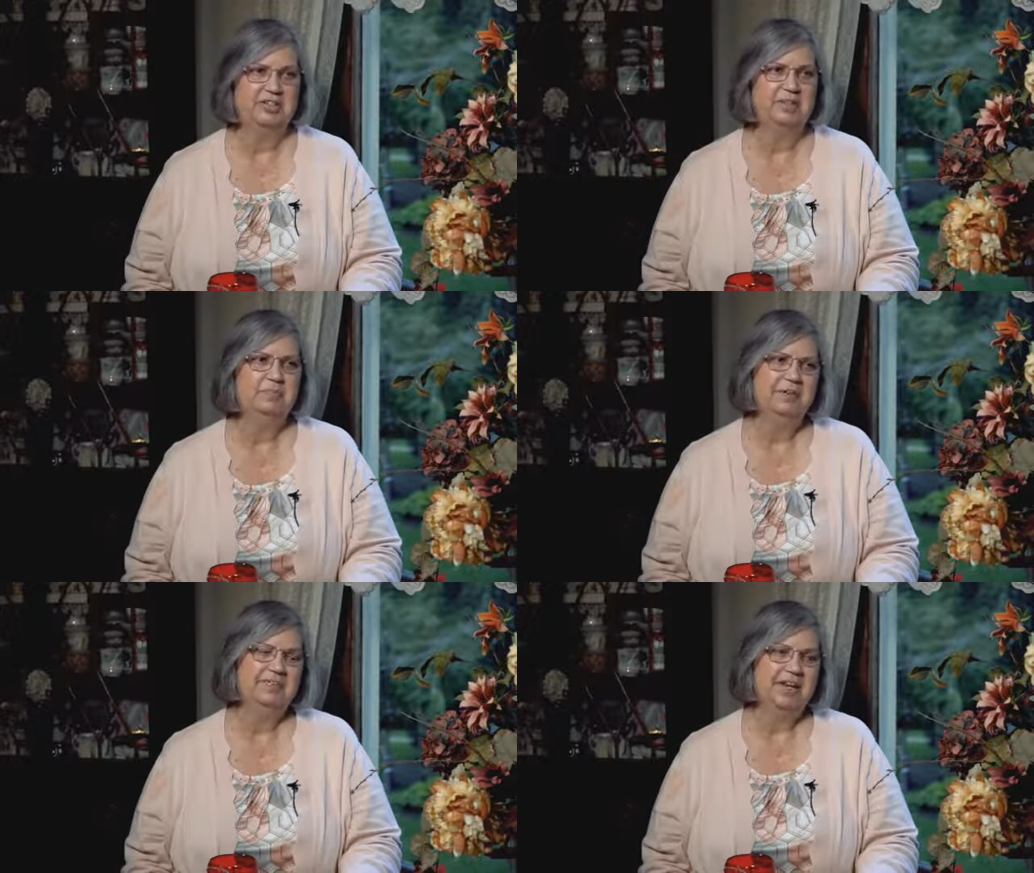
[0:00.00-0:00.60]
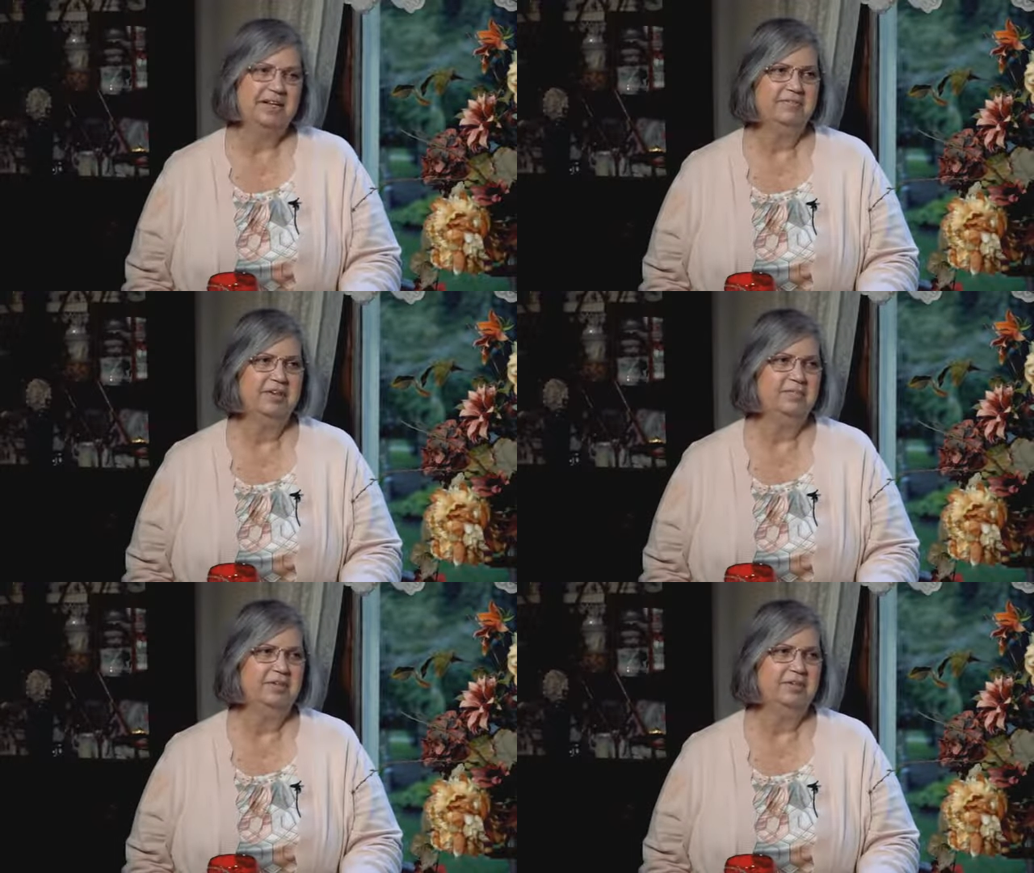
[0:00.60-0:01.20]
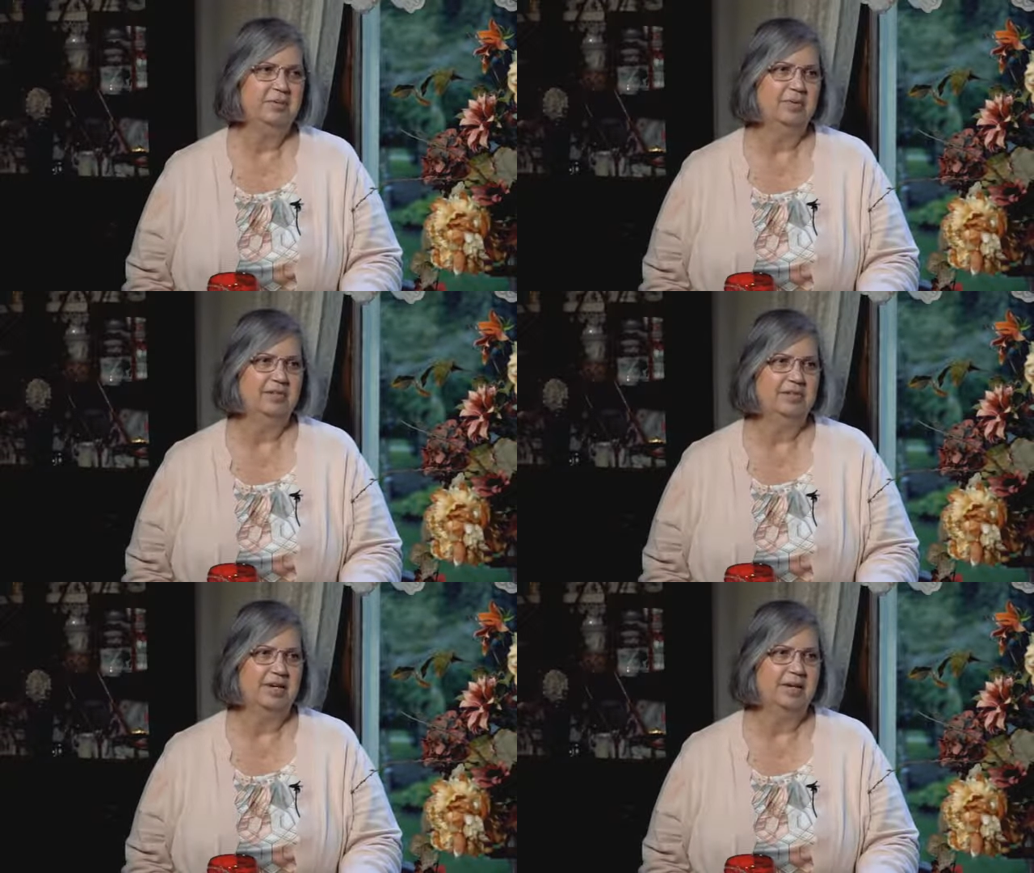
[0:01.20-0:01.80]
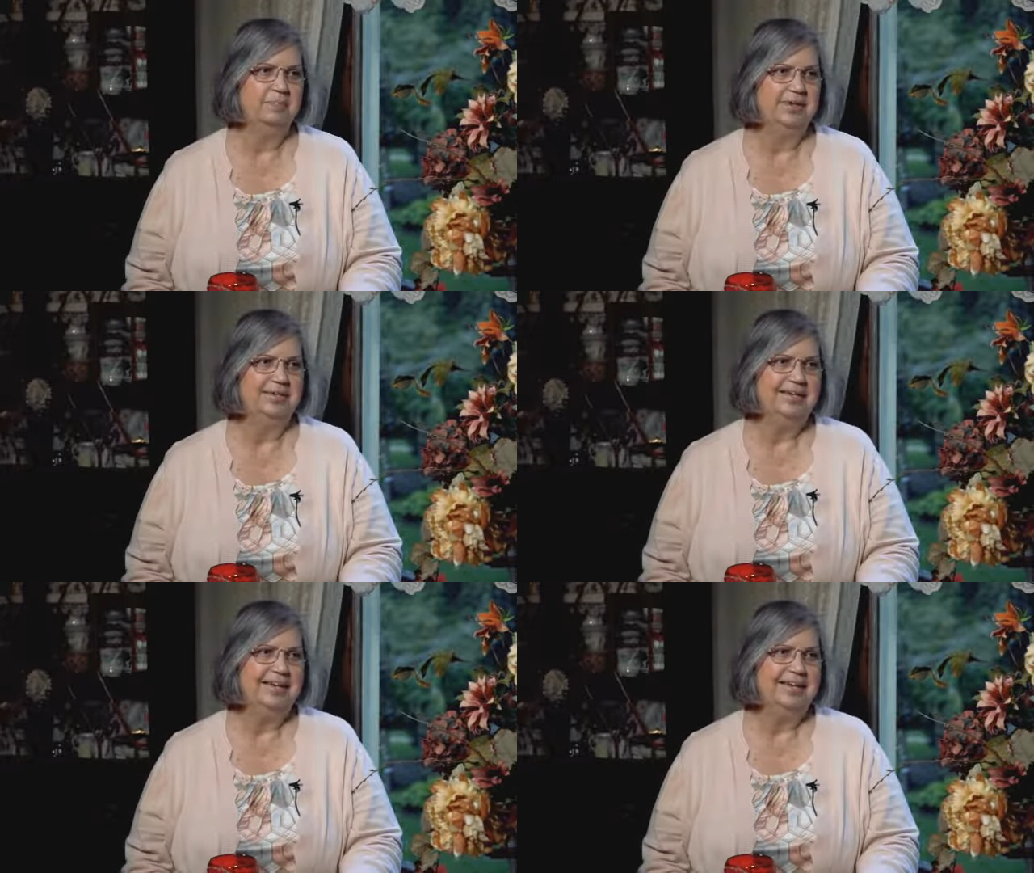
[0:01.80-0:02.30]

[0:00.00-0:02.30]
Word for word: that we've kind of come to know over time but